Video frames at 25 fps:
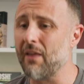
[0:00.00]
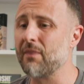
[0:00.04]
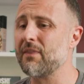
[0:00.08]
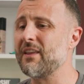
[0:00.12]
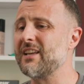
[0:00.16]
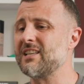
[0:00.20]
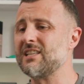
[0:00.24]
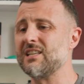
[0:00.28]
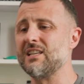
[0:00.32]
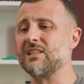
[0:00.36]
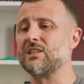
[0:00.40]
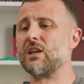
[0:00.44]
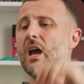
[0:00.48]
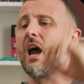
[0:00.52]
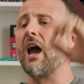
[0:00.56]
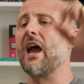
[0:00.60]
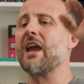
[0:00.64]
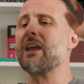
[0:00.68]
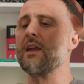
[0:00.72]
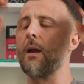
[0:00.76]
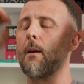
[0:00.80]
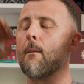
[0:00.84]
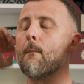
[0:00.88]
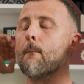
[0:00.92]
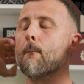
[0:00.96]
this is
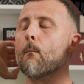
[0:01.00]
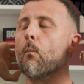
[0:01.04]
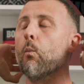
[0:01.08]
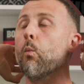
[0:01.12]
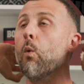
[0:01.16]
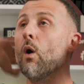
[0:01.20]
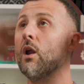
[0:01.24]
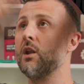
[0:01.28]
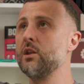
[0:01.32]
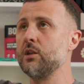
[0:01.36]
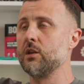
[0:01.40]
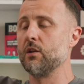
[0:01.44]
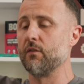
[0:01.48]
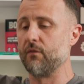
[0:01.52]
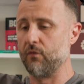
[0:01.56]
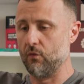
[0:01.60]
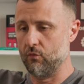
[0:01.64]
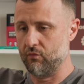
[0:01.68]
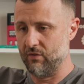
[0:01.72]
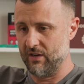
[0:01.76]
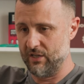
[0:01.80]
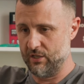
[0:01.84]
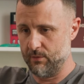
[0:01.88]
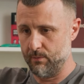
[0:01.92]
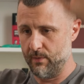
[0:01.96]
a wonderful
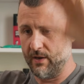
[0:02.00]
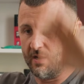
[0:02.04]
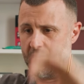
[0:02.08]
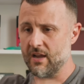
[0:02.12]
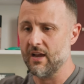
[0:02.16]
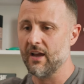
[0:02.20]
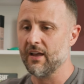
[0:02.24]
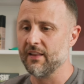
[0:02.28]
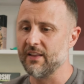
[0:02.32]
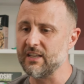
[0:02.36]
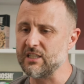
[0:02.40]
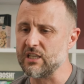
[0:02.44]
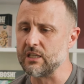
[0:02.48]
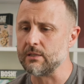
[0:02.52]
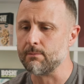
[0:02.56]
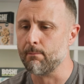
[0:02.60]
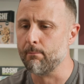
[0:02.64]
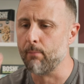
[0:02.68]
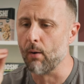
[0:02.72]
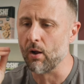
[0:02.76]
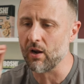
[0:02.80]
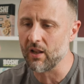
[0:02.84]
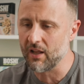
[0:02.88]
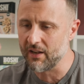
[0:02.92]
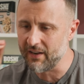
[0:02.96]
recipe. This is
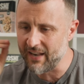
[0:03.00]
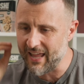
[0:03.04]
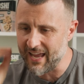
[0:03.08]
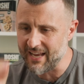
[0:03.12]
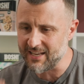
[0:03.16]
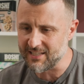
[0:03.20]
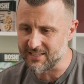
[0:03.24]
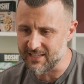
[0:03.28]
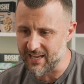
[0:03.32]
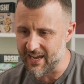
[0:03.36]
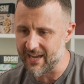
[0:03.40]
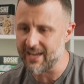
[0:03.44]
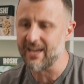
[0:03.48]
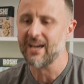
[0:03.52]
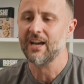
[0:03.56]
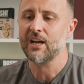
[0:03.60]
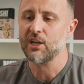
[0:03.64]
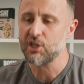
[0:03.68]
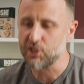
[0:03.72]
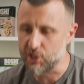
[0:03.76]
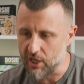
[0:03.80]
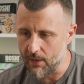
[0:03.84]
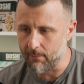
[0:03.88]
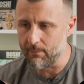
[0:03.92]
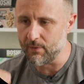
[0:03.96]
Bolognanese
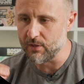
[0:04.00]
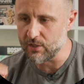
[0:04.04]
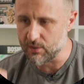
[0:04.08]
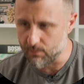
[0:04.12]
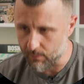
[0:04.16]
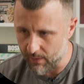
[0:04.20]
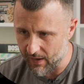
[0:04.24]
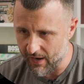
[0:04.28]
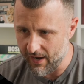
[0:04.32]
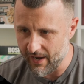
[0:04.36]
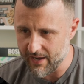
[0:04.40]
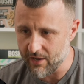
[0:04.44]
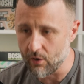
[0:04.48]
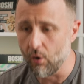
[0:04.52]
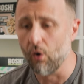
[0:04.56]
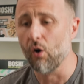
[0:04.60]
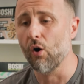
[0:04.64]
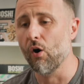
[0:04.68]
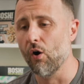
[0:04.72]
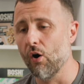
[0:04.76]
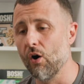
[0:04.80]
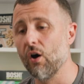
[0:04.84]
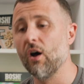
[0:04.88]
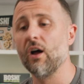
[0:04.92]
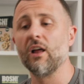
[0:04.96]
Shepherds Pie,
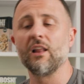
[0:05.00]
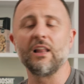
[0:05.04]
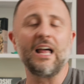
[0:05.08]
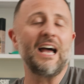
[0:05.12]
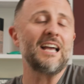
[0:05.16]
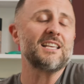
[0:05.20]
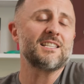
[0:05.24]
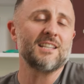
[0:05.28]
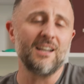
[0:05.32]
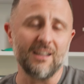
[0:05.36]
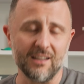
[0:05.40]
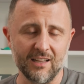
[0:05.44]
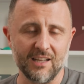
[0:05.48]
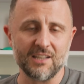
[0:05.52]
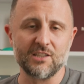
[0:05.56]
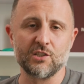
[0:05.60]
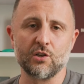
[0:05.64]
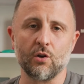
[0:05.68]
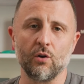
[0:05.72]
or as I like to